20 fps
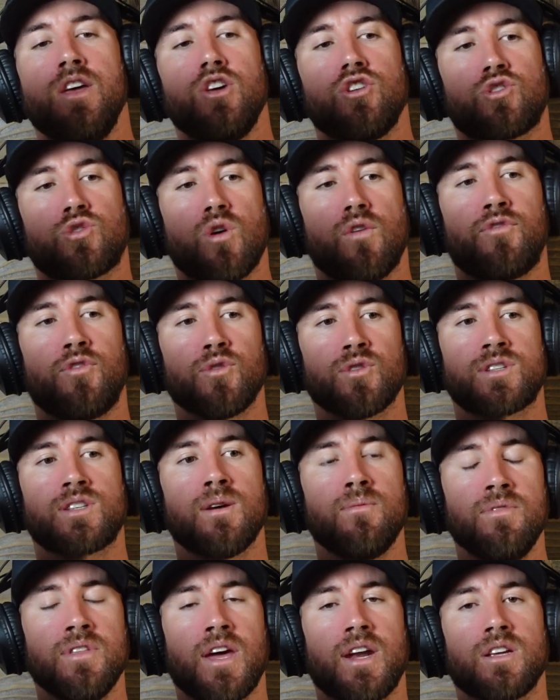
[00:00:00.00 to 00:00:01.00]
So if you're
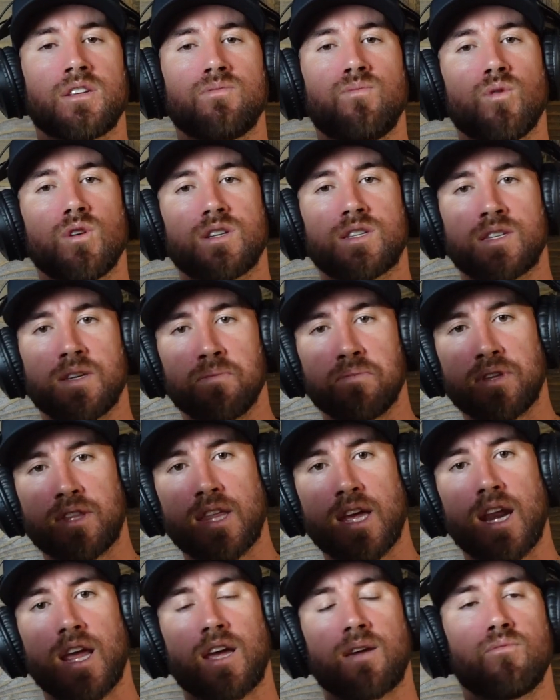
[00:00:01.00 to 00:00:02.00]
someone that is more
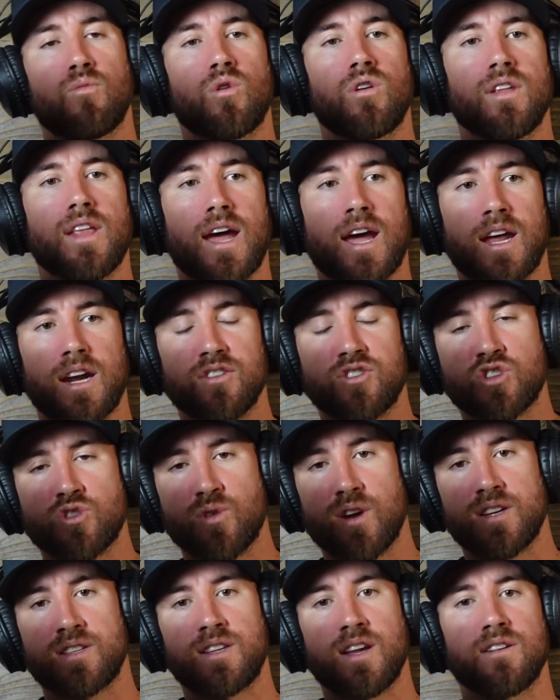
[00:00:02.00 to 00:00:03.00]
sympathetic, more in that kind of
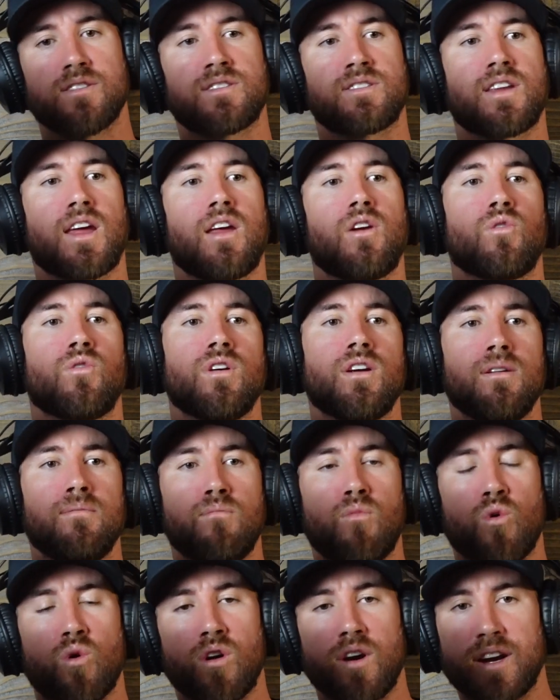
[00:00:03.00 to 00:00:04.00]
stressed out state, or in a
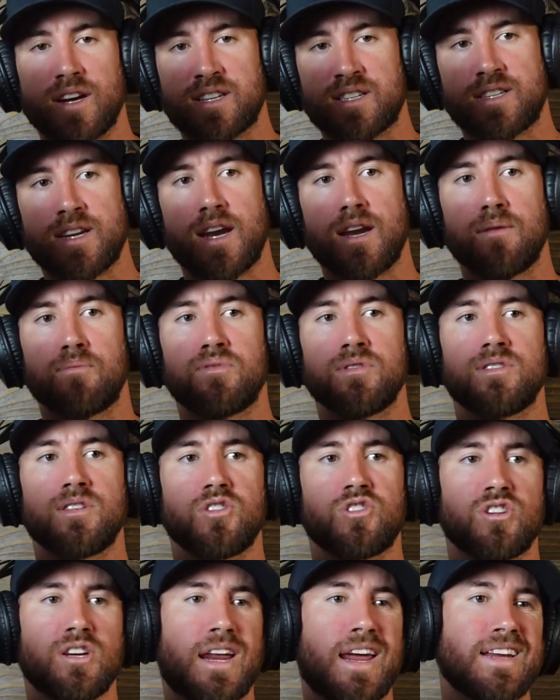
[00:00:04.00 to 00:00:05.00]
more extended
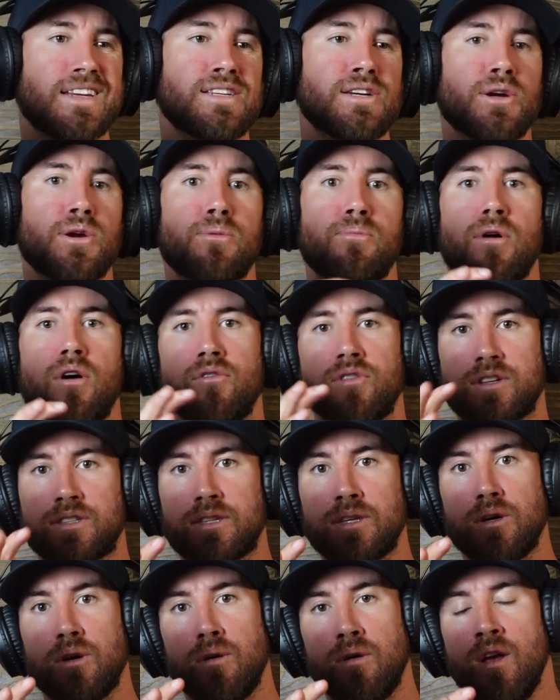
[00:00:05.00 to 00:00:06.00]
position, anterior pelvic
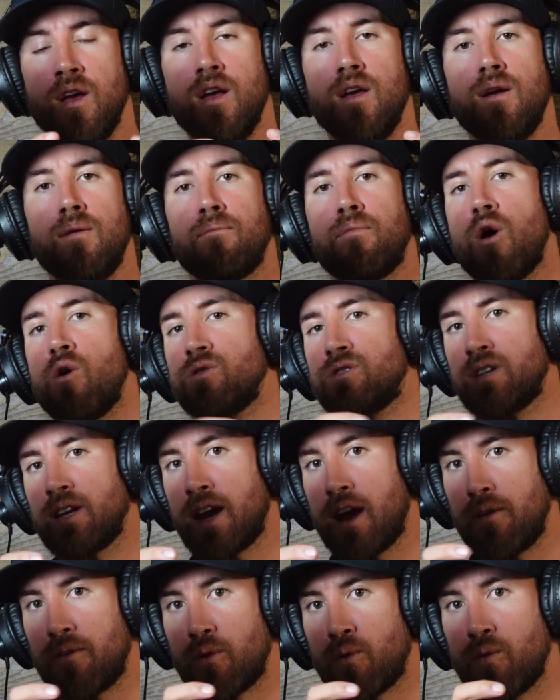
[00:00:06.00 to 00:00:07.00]
tilt,
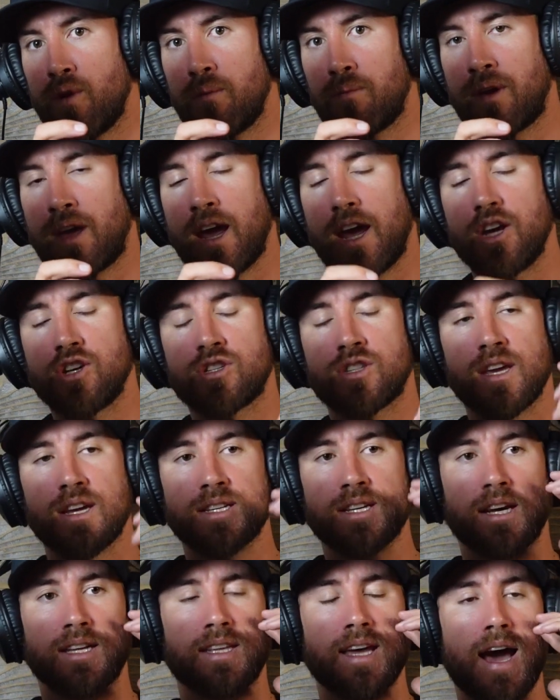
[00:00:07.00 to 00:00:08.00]
posting out the rib cage,
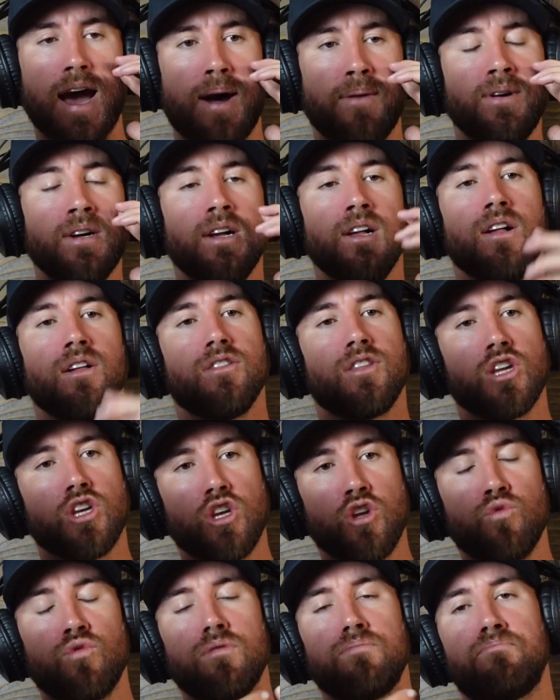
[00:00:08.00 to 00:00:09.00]
things like that,
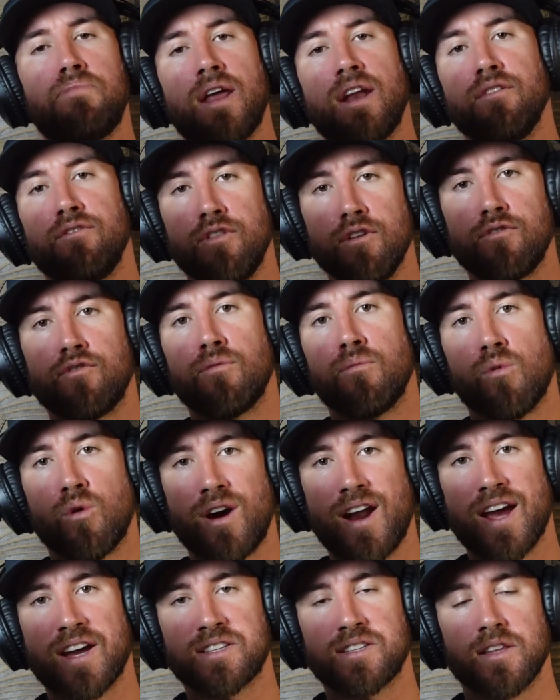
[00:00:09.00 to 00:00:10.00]
then you would benefit from
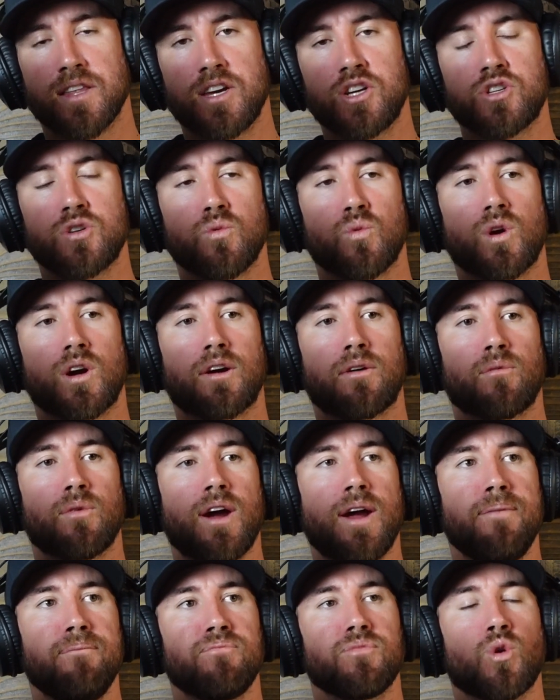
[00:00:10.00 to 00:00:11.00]
more exhalation work,
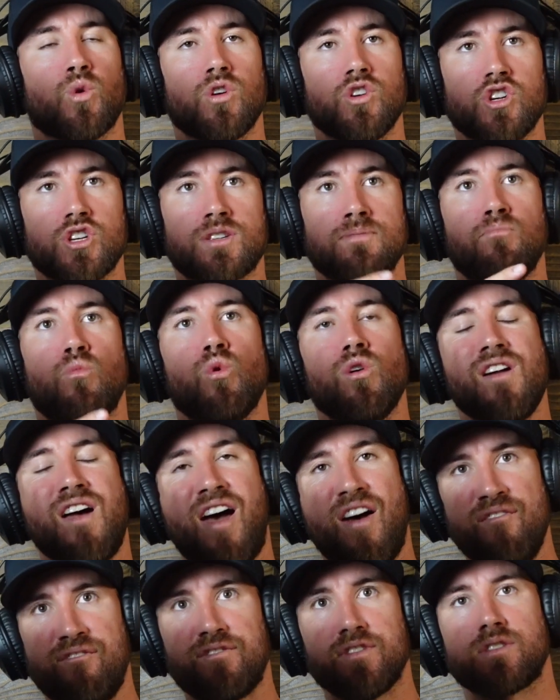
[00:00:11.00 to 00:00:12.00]
right? Or just more
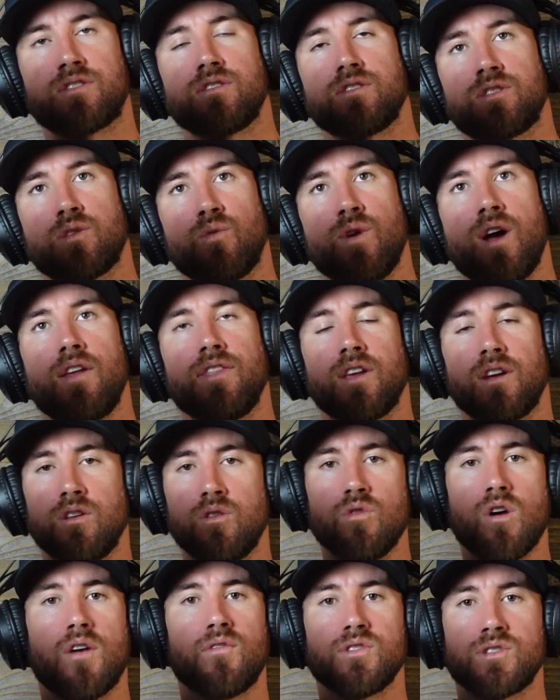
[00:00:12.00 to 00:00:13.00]
emphasis around that.
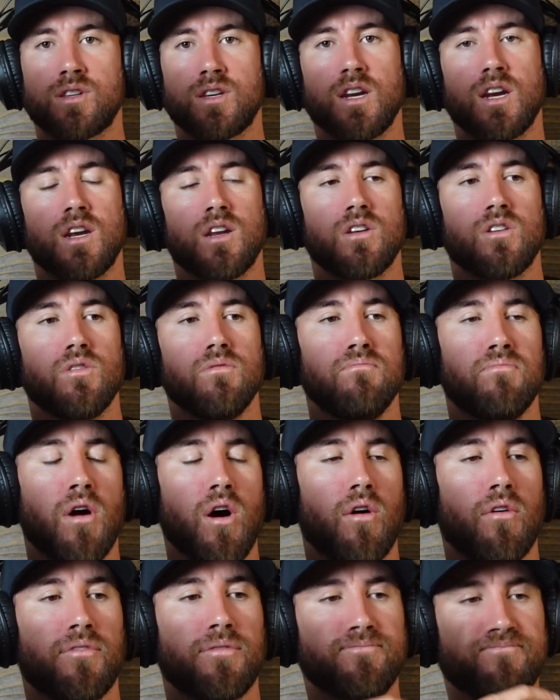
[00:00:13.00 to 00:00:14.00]
You obviously need to do
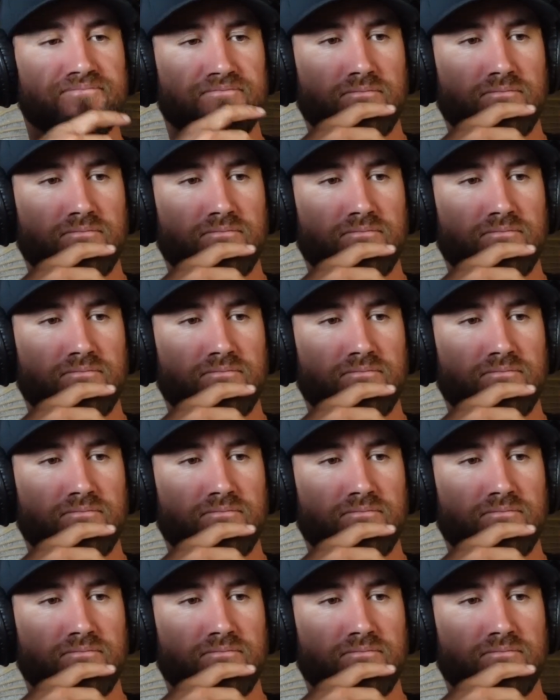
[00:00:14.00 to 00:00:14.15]
both.